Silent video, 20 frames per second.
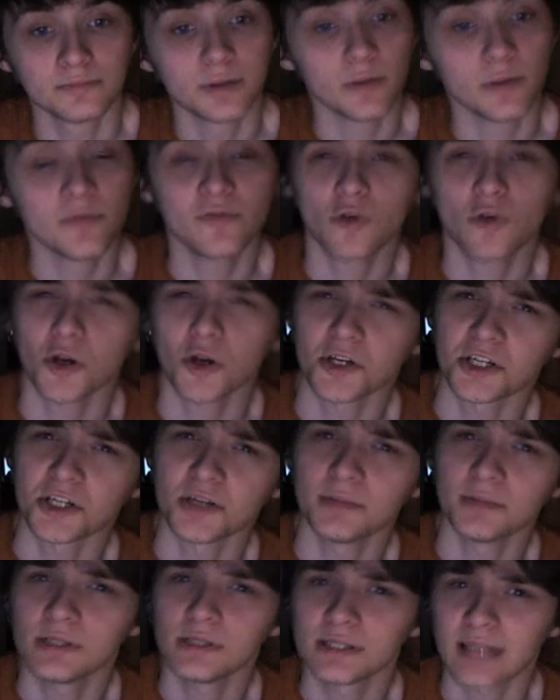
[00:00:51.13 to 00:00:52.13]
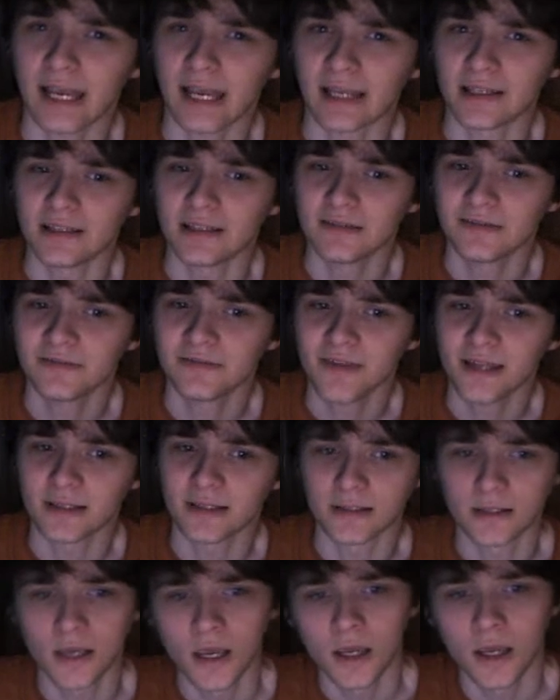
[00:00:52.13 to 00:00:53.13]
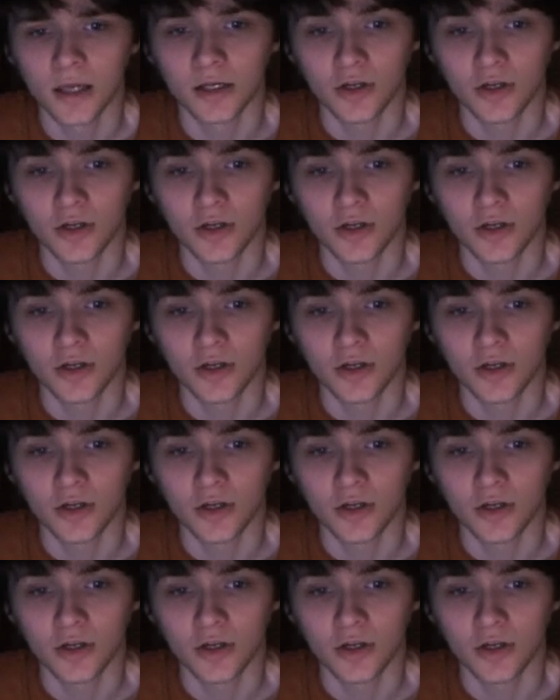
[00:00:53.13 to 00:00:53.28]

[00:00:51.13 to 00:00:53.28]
But with questionable attack and defense.